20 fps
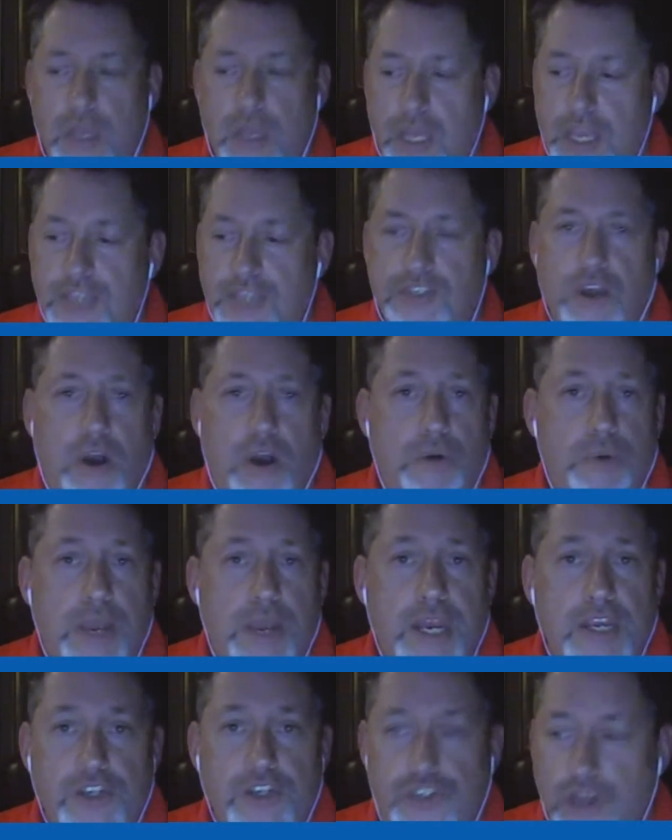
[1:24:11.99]
he's
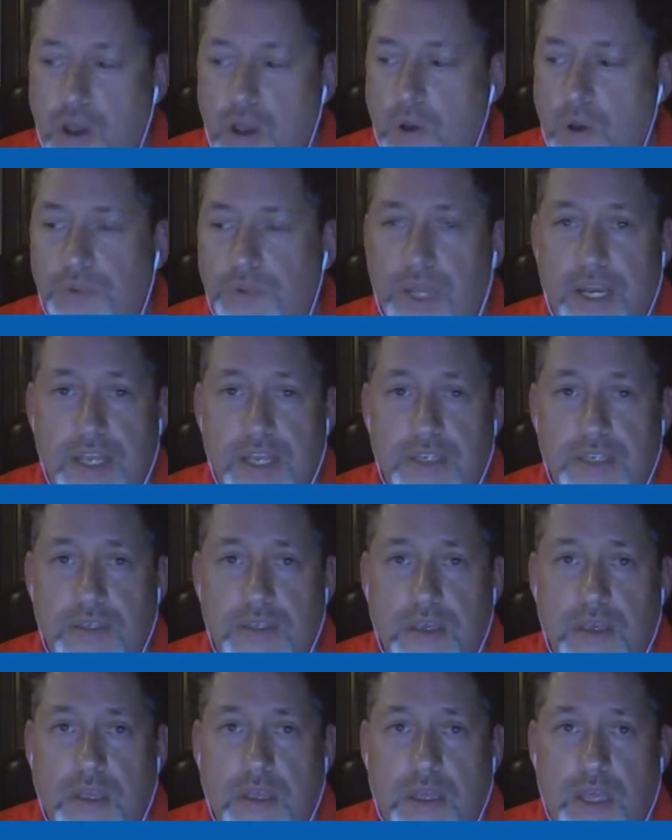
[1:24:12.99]
already shown that
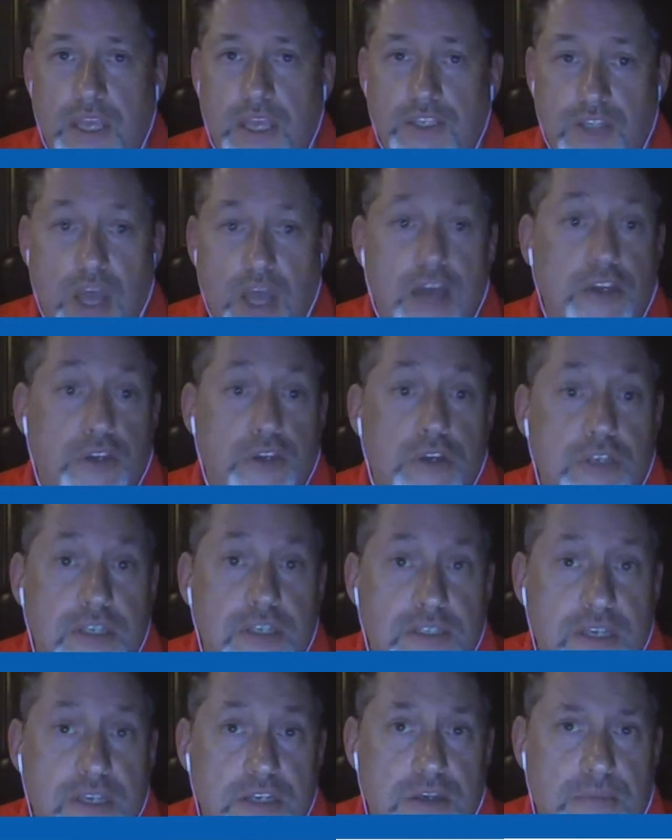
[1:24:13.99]
he's not a good
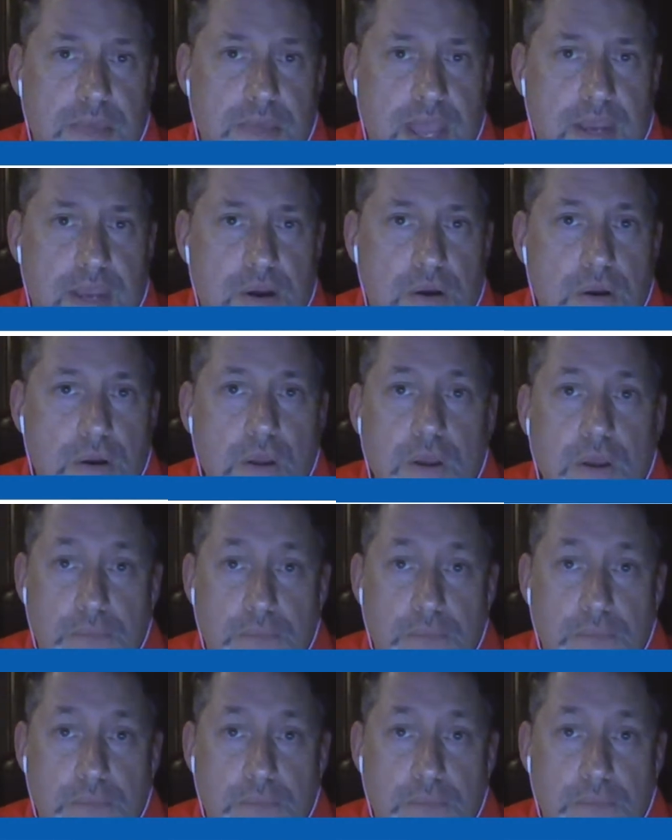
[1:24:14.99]
decision maker.